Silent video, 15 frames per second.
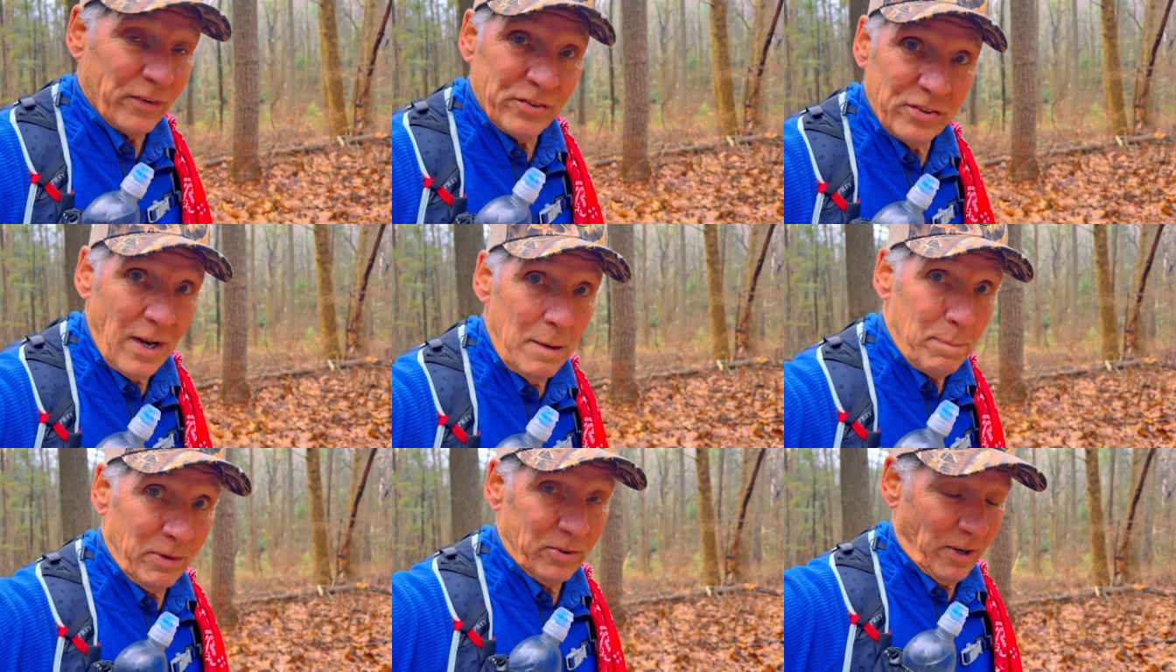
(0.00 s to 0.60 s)
the
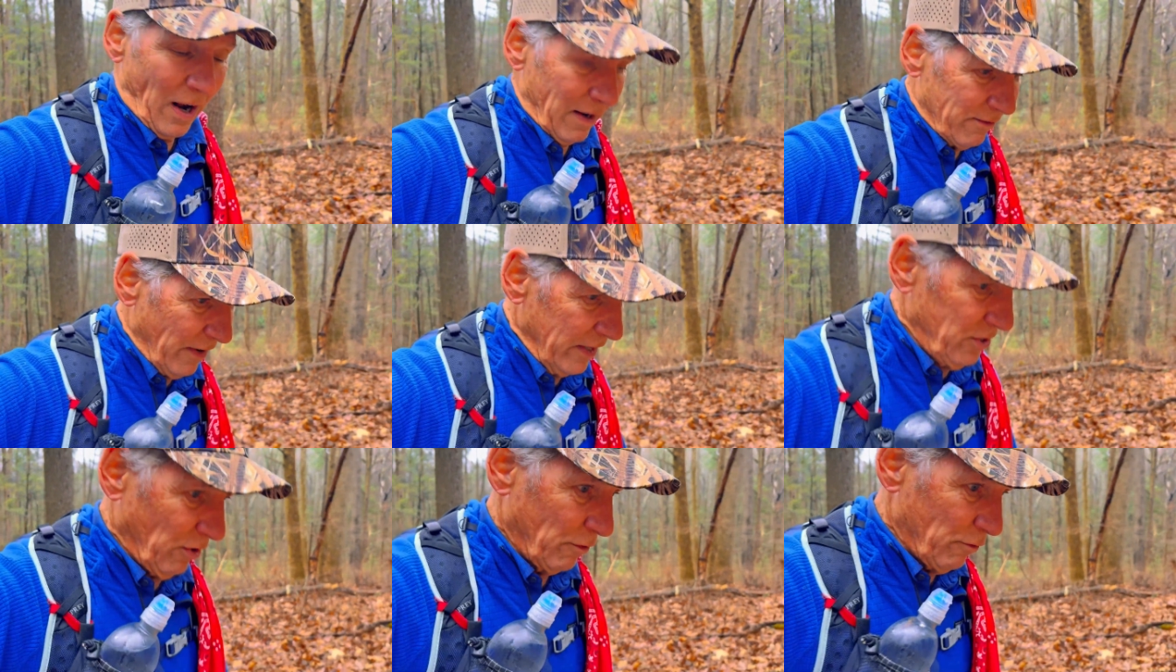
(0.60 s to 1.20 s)
steepest
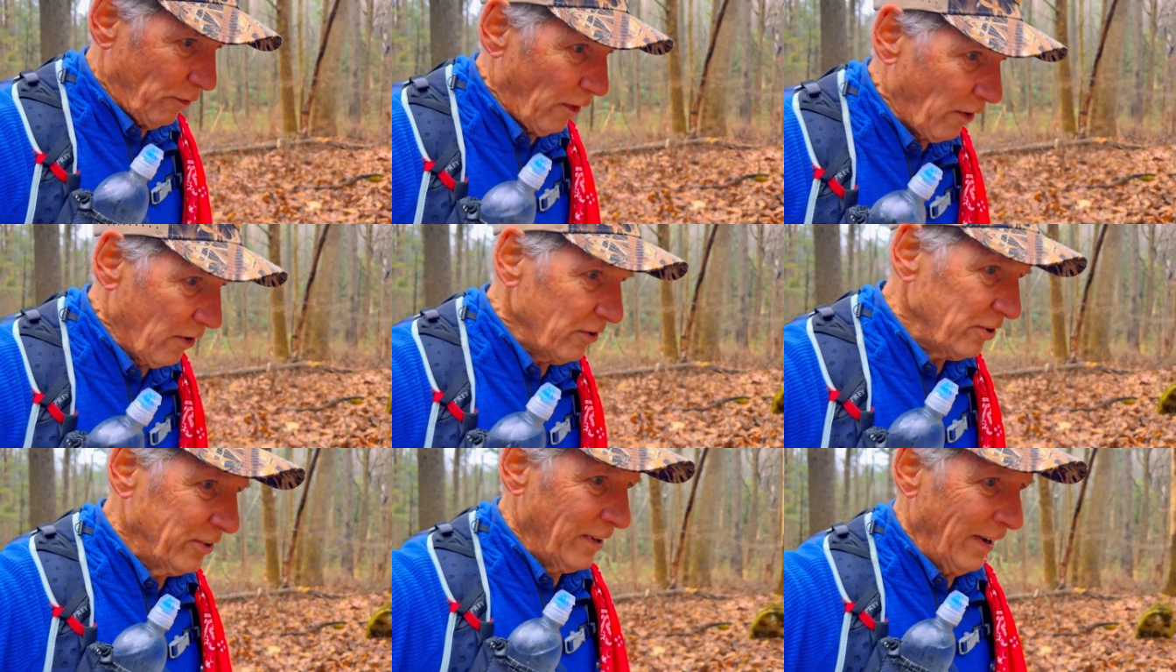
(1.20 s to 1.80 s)
elevation
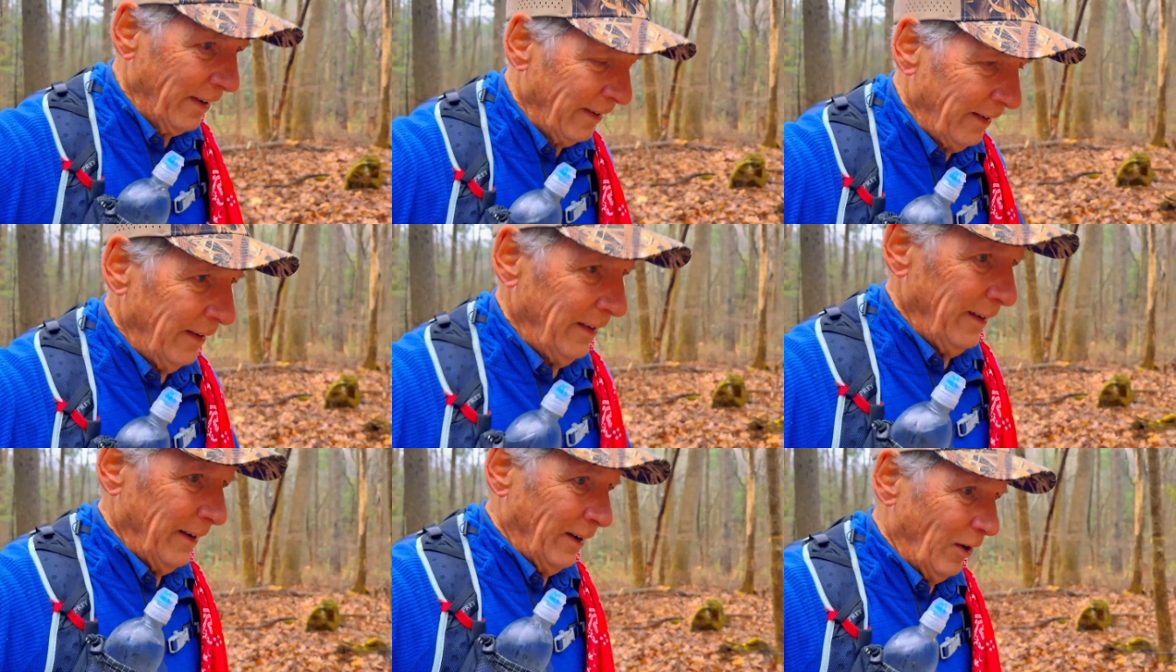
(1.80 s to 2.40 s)
first,
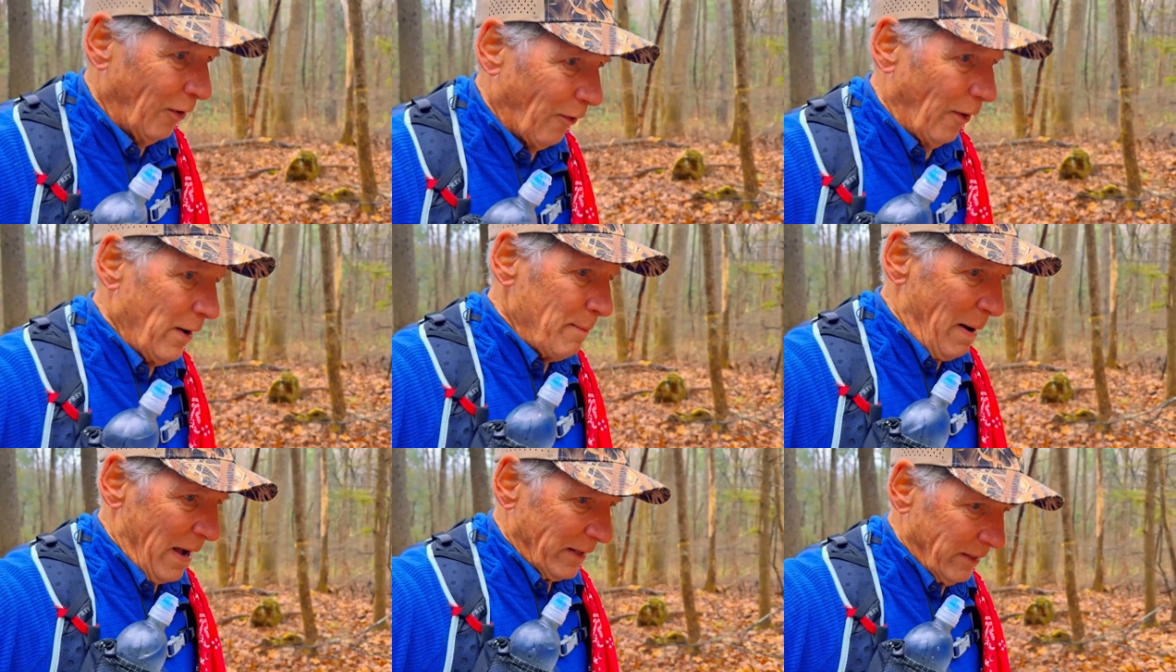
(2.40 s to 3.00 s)
or
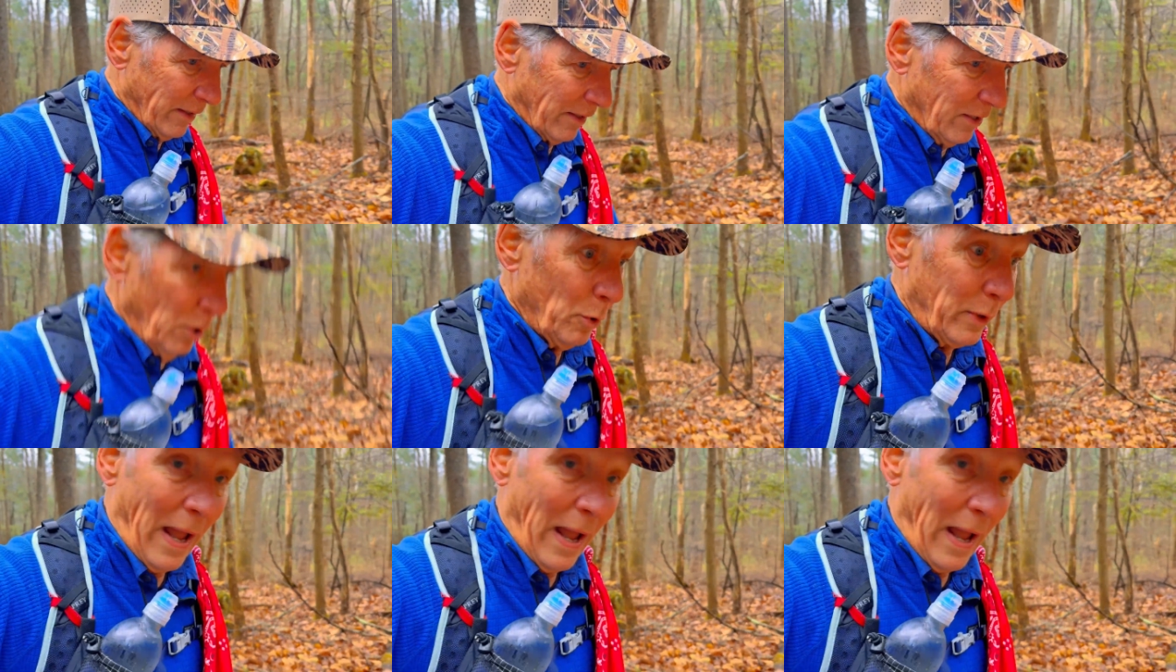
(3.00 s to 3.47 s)
am I going to go